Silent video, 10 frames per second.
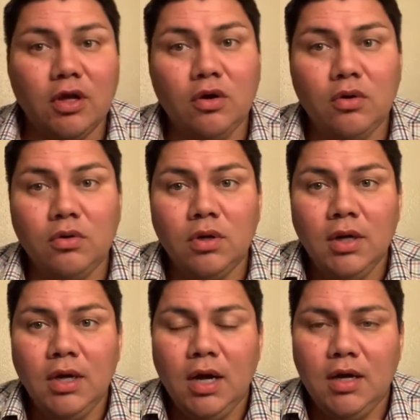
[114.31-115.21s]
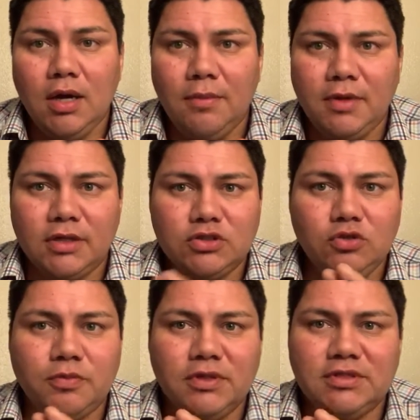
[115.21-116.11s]
low, not
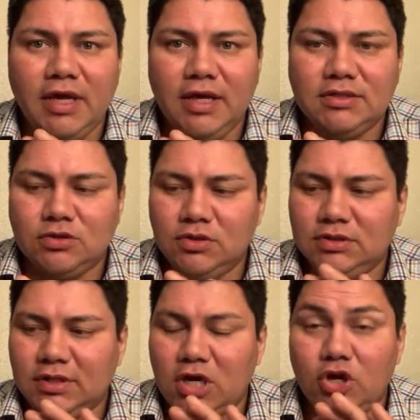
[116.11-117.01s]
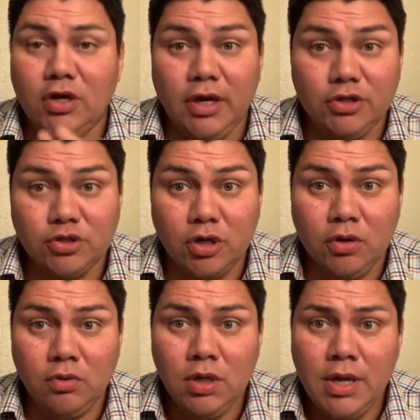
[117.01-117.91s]
super intense. So this is like a good
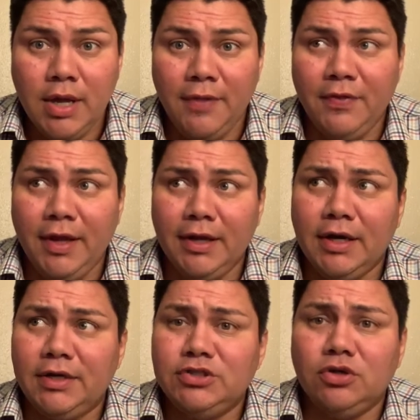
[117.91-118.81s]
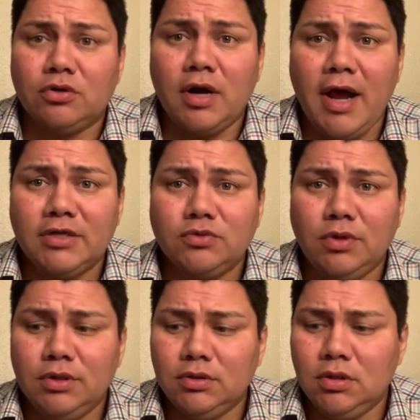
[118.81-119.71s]
intro. Then Zilker has
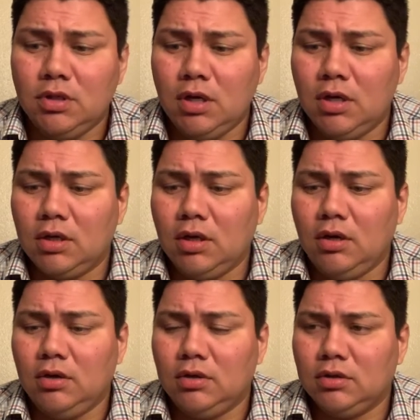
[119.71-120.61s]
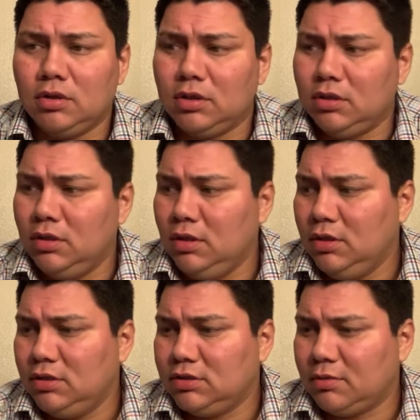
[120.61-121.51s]
one called
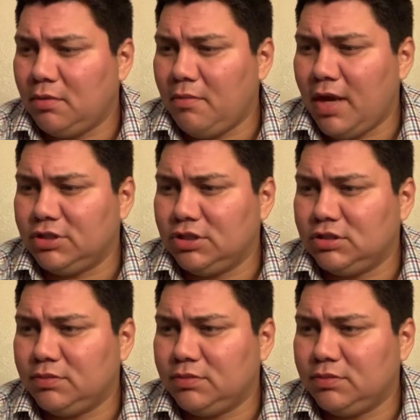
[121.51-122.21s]
something magic,